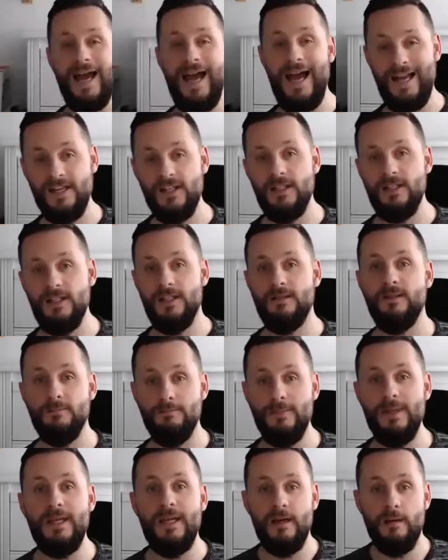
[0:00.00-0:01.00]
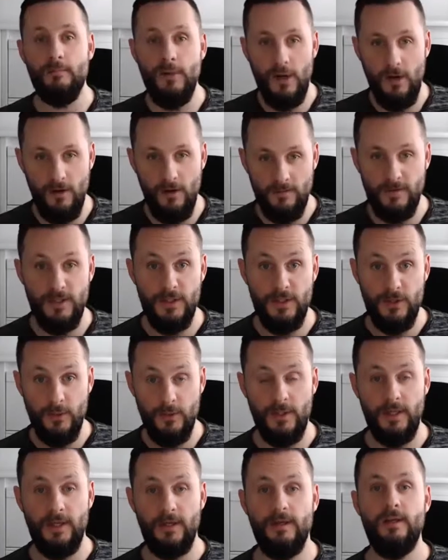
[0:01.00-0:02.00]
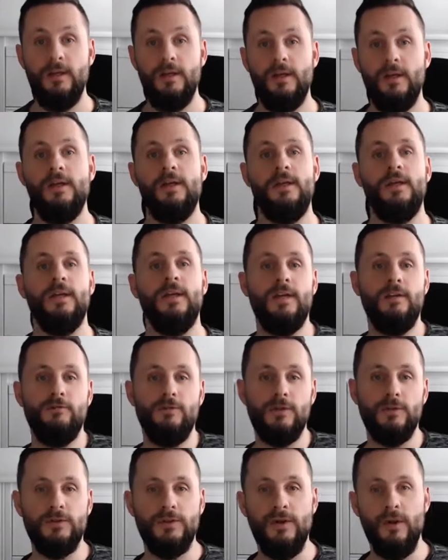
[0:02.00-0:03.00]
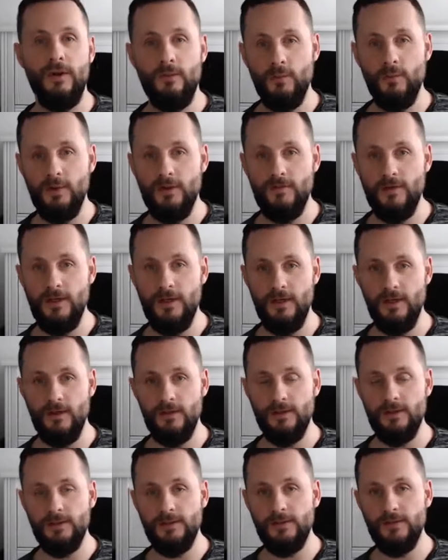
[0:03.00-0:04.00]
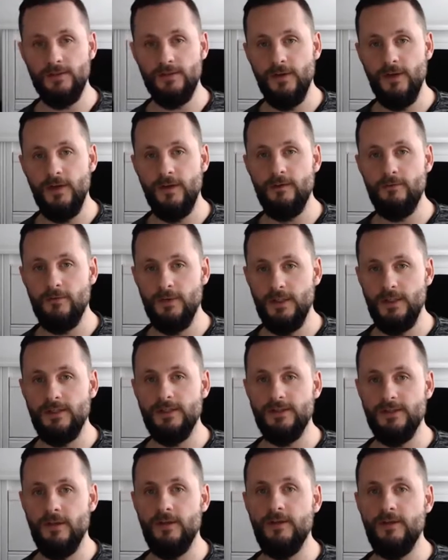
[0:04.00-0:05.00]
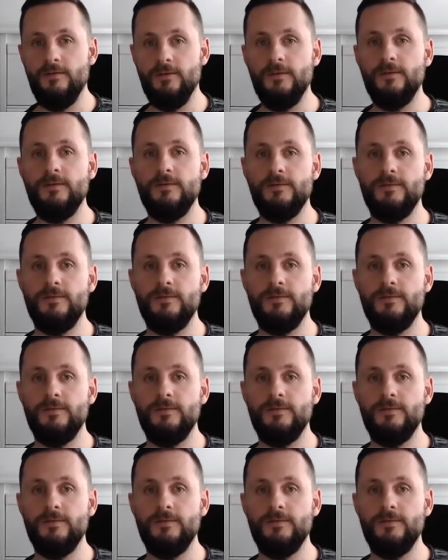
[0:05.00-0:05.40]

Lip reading: actually being a part of and doing in real time with the video, because you'll find them really insightful.